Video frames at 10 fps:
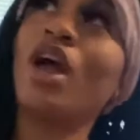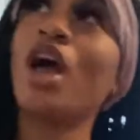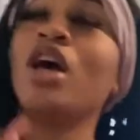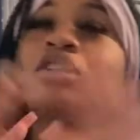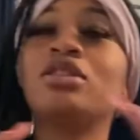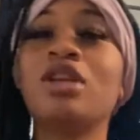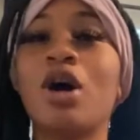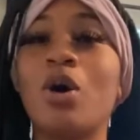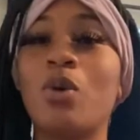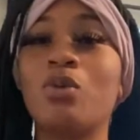
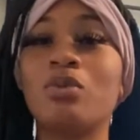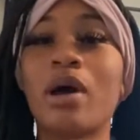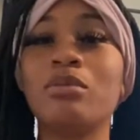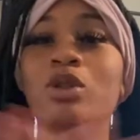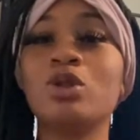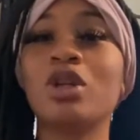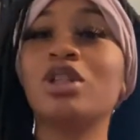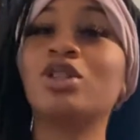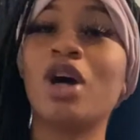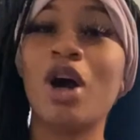So I'm just gonna
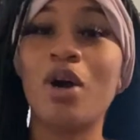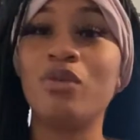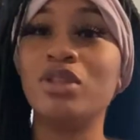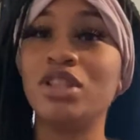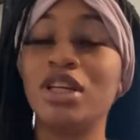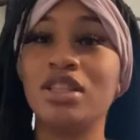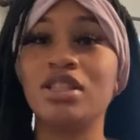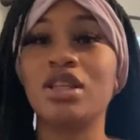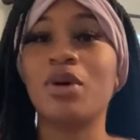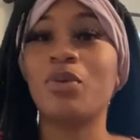start off just
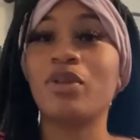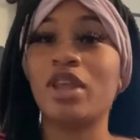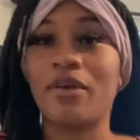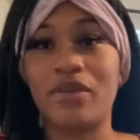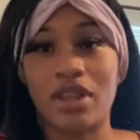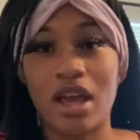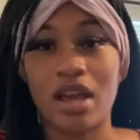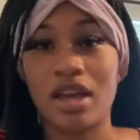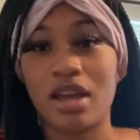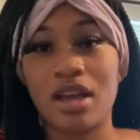with everything.